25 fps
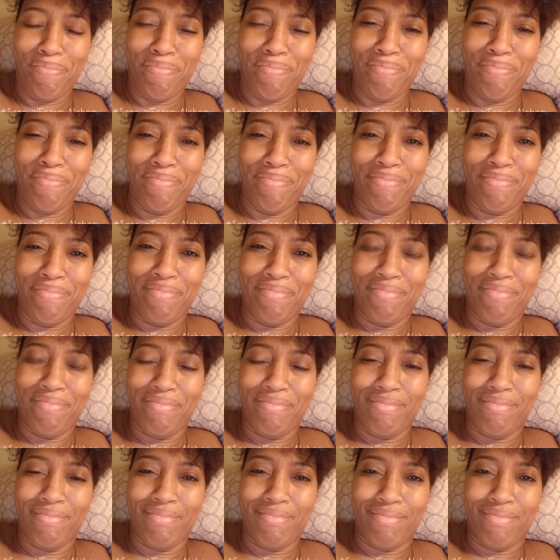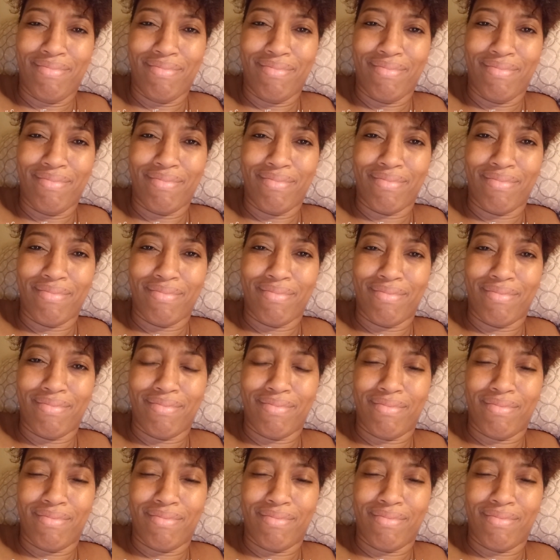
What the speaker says: [no speech]